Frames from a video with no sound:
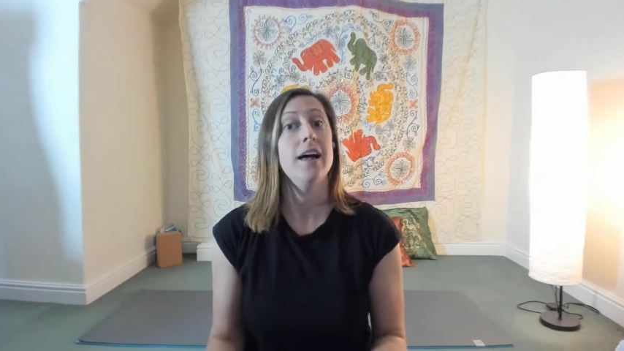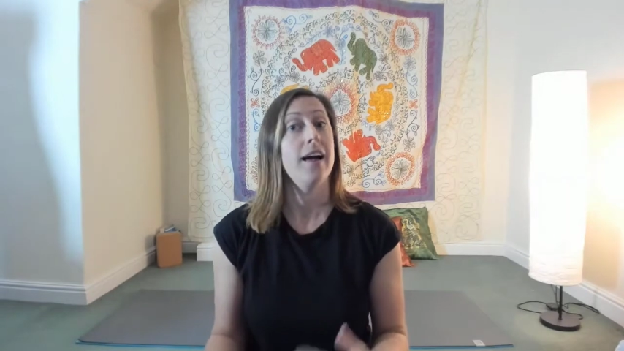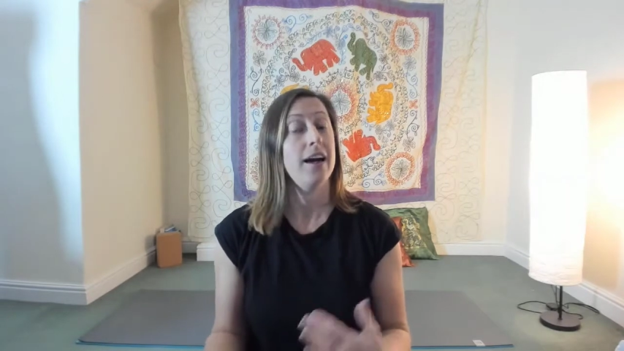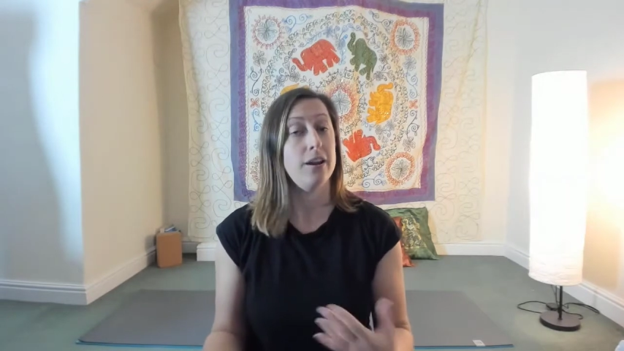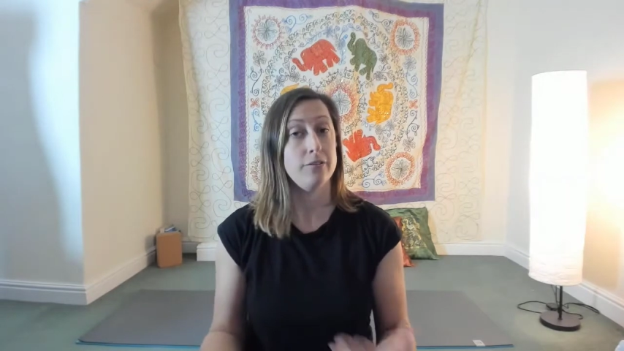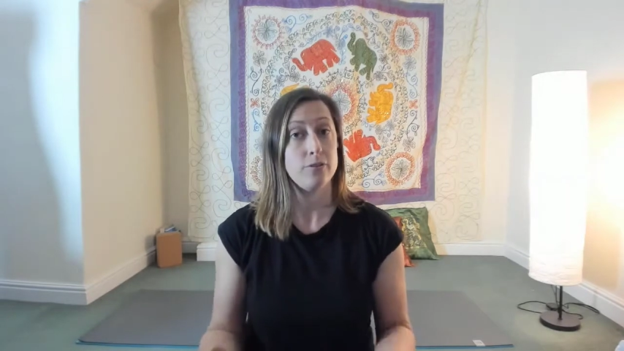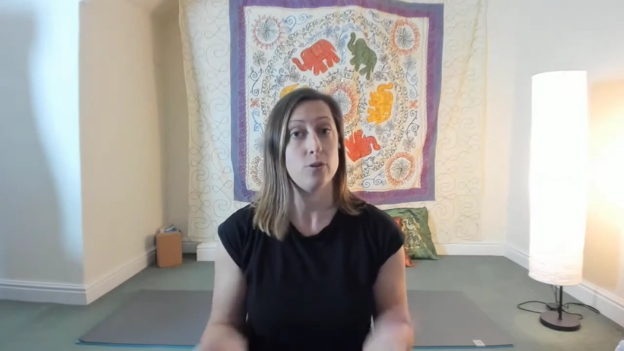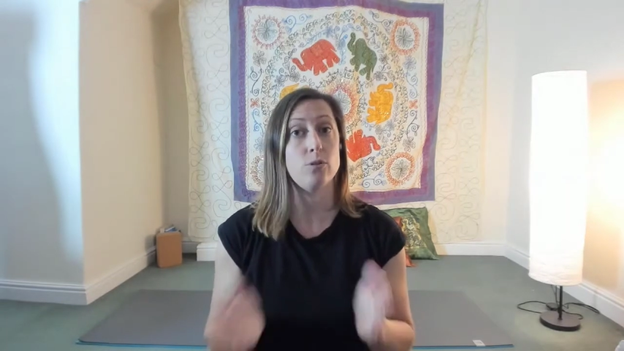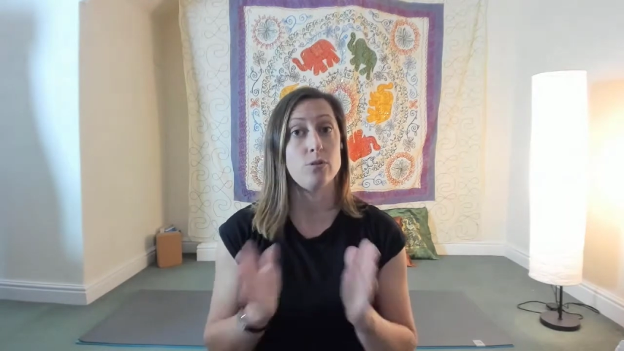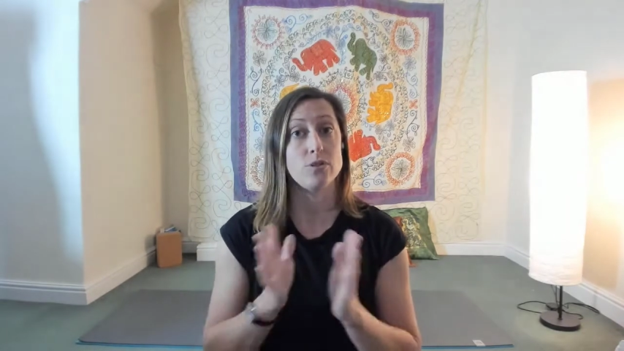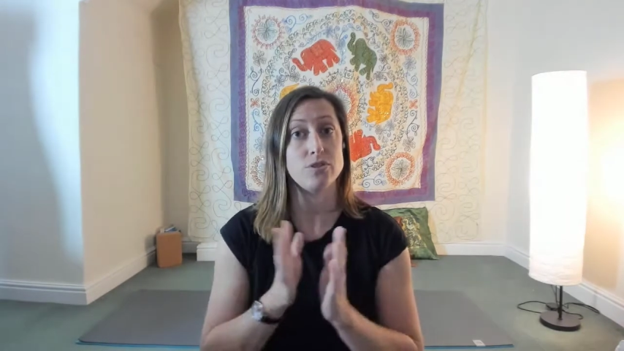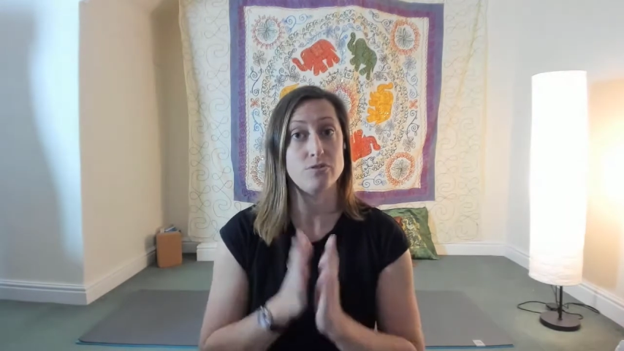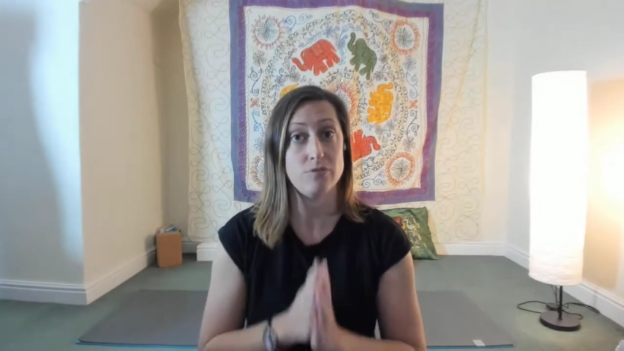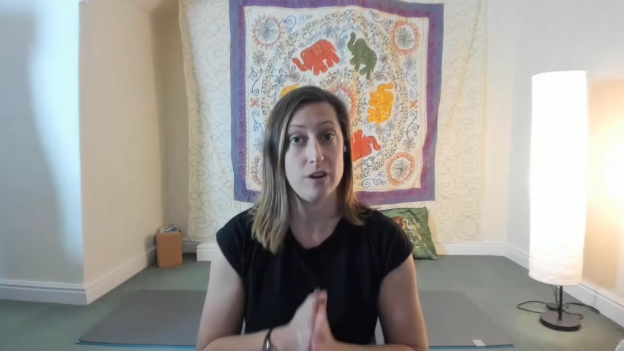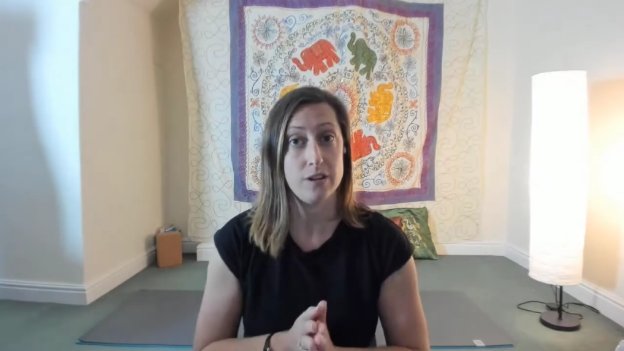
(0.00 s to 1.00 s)
and of
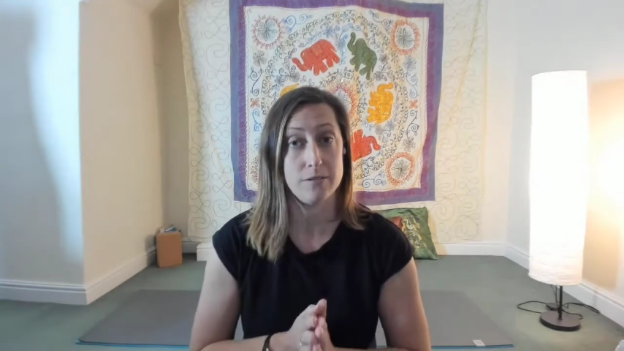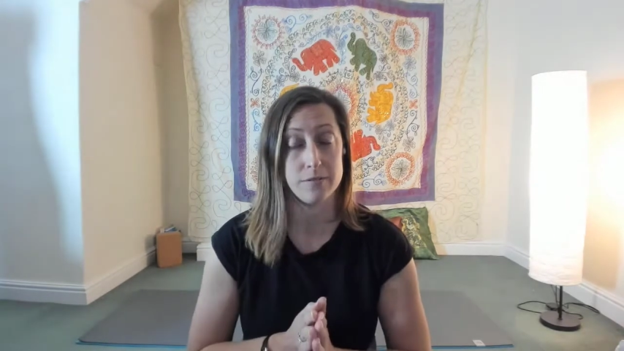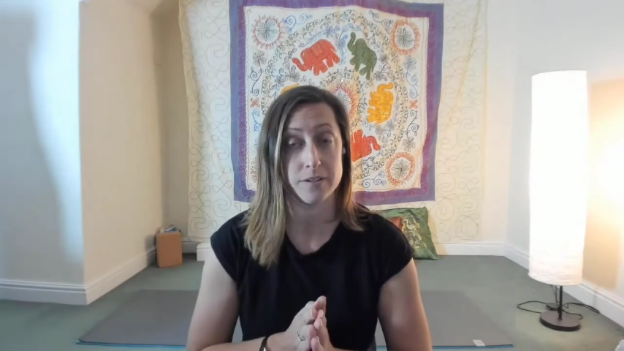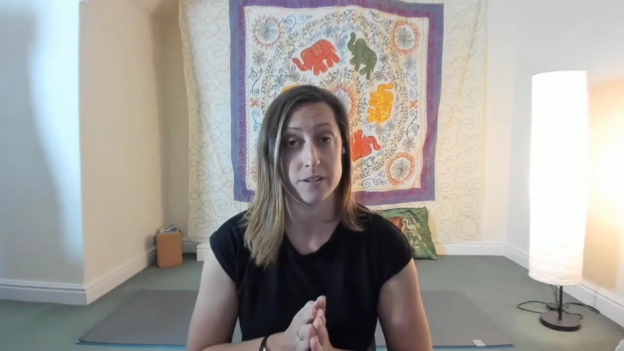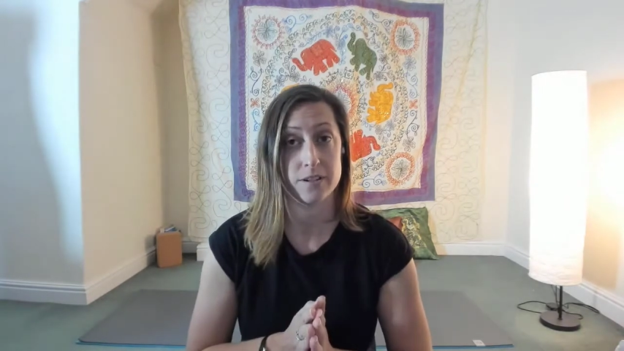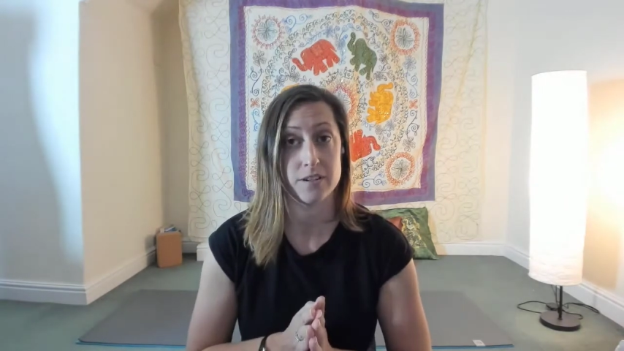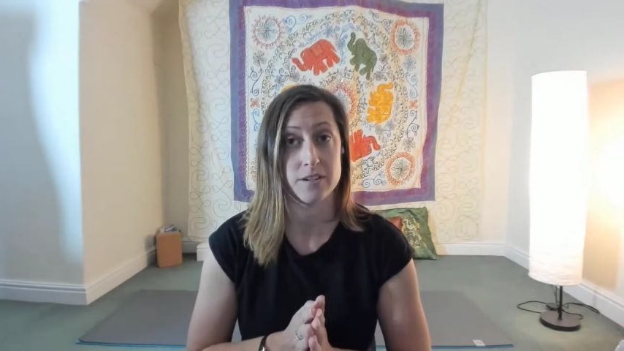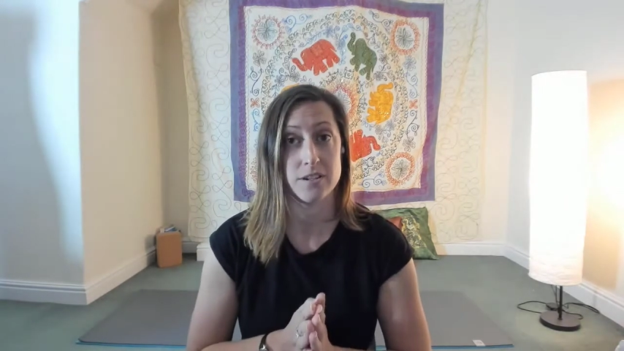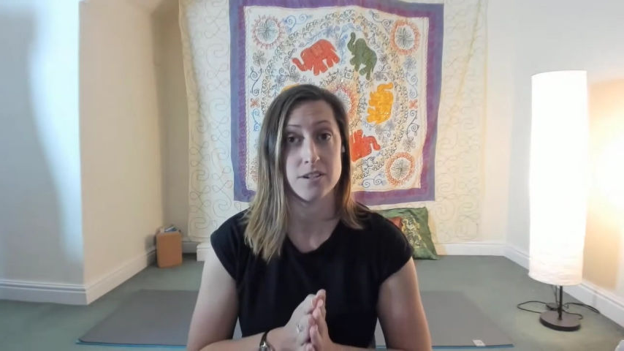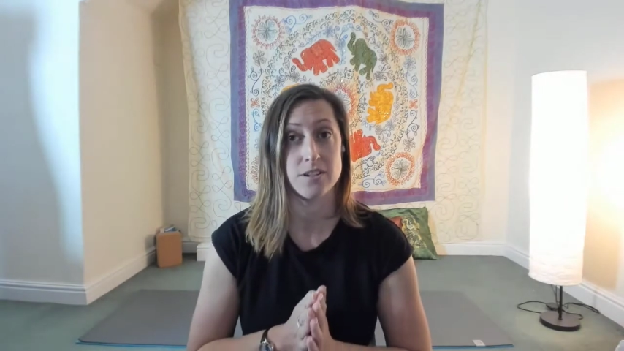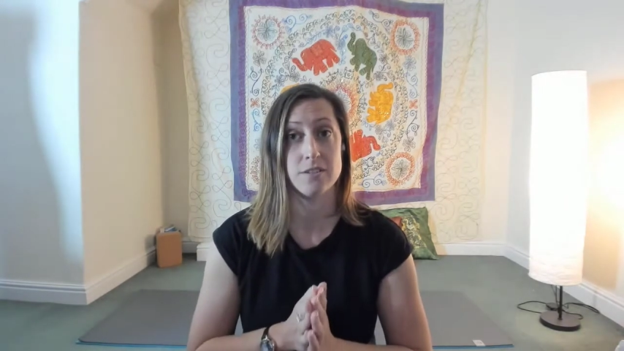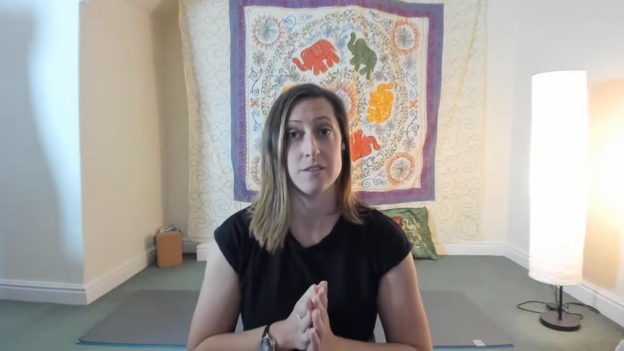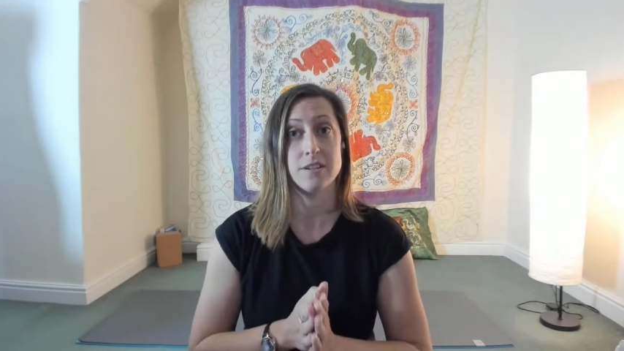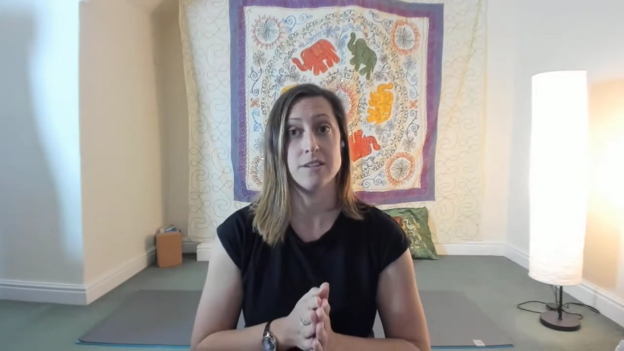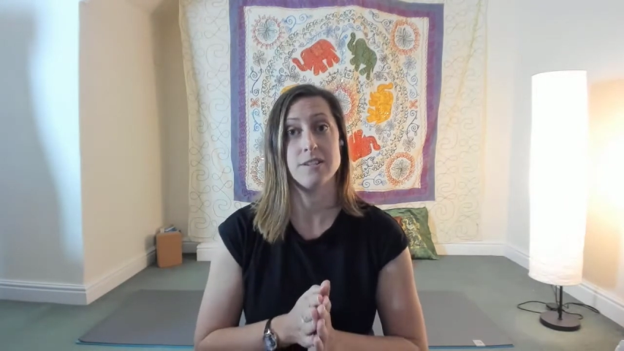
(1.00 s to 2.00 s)
course, relevant
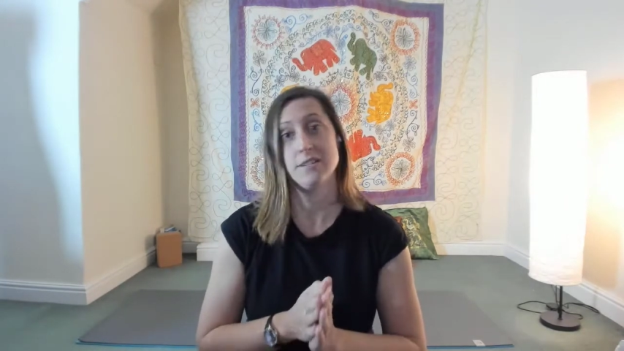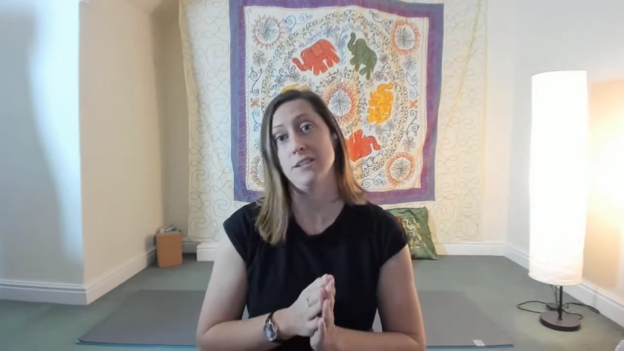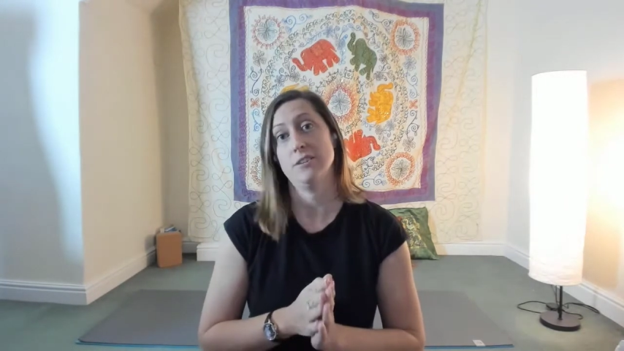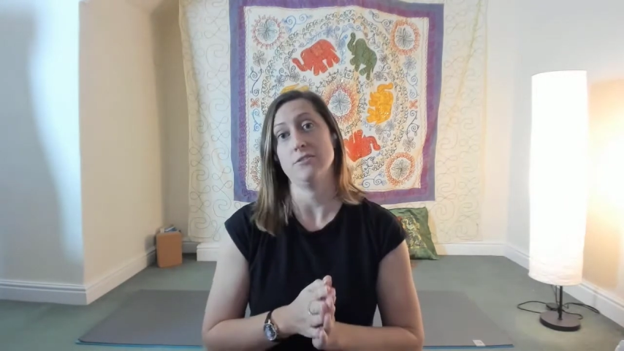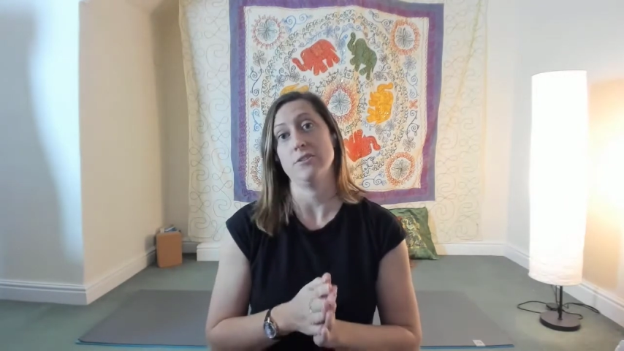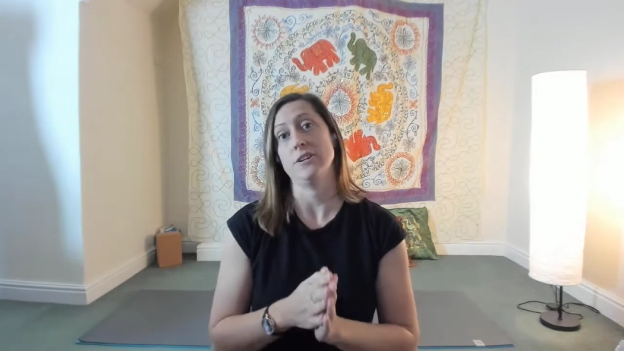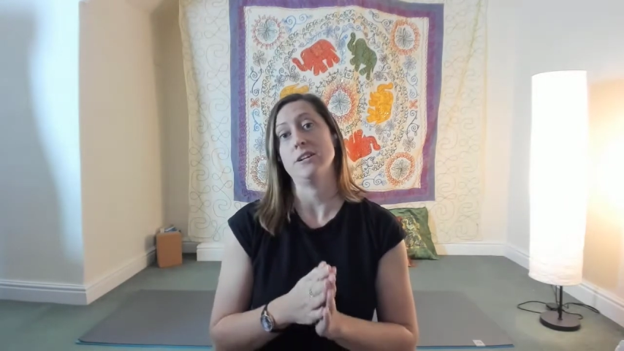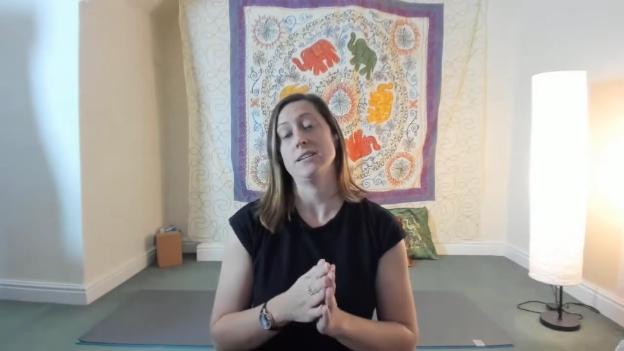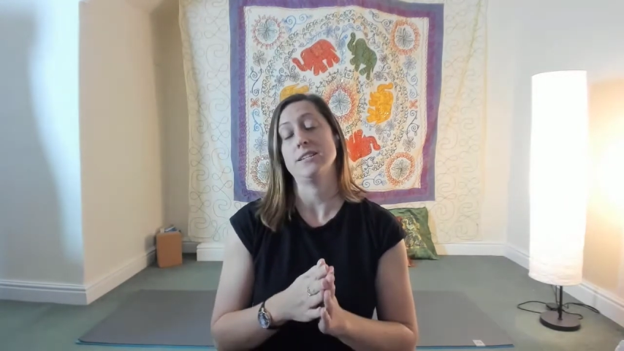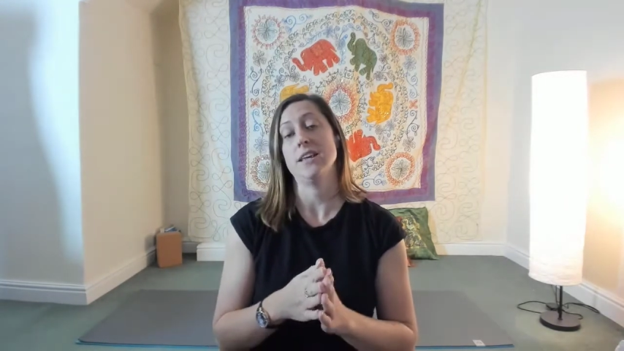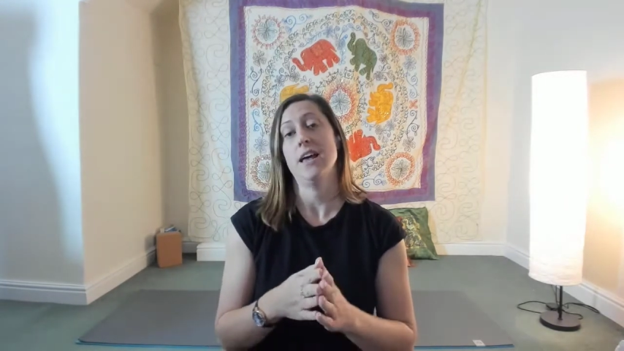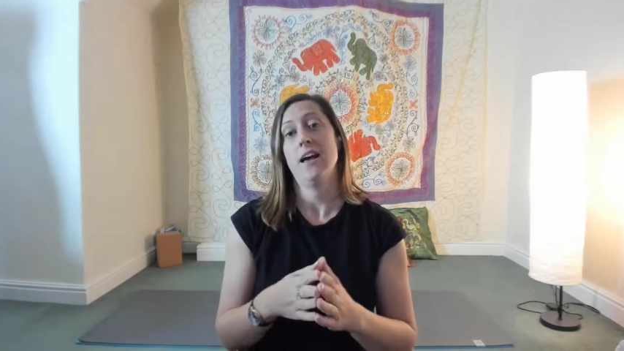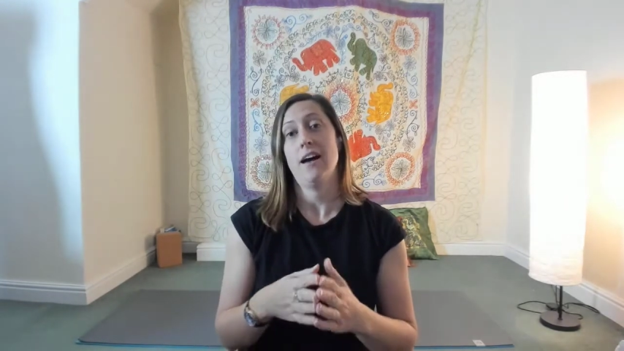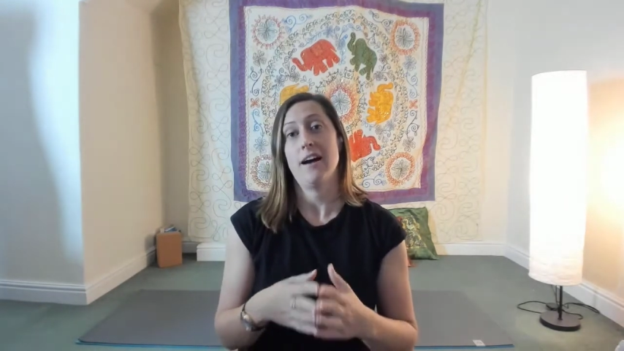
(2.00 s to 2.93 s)
to this series,